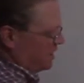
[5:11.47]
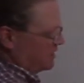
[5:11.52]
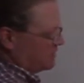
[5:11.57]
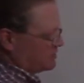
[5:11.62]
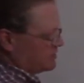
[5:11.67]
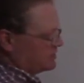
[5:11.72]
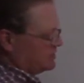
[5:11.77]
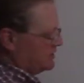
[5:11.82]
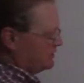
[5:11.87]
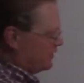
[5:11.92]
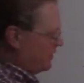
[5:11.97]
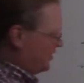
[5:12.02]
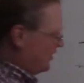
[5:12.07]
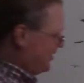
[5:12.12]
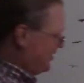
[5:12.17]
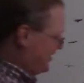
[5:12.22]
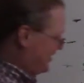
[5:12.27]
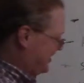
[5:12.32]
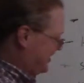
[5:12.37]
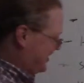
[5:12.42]
She
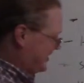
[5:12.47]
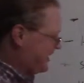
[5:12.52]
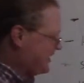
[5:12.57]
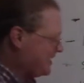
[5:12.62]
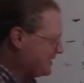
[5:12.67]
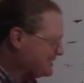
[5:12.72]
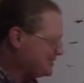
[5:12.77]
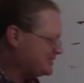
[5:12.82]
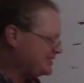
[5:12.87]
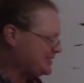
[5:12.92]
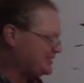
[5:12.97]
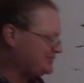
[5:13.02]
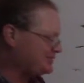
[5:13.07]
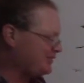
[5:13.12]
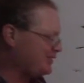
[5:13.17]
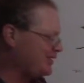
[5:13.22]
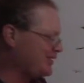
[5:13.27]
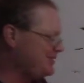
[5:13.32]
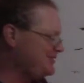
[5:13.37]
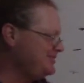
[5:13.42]
she
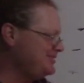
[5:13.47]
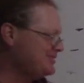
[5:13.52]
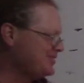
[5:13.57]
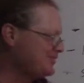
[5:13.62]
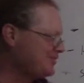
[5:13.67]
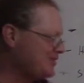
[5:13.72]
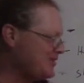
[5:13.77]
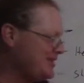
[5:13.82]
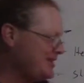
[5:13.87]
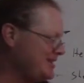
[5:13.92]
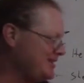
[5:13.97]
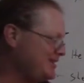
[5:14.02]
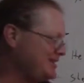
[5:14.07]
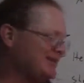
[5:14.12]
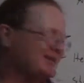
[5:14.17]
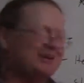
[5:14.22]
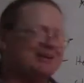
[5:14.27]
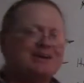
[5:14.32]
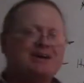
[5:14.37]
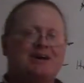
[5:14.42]
played in the rain
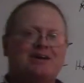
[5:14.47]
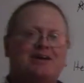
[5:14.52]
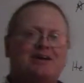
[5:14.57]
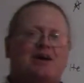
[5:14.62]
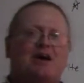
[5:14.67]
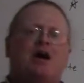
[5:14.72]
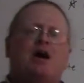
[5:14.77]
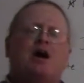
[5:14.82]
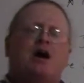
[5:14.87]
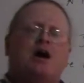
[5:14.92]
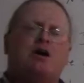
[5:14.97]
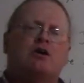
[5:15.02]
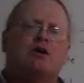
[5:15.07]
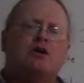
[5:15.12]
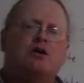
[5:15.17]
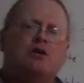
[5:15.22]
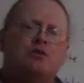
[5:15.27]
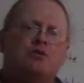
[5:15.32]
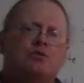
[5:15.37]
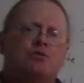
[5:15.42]
and got a
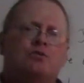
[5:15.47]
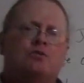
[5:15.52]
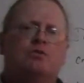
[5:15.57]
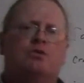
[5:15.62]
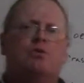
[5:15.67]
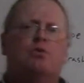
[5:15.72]
cold.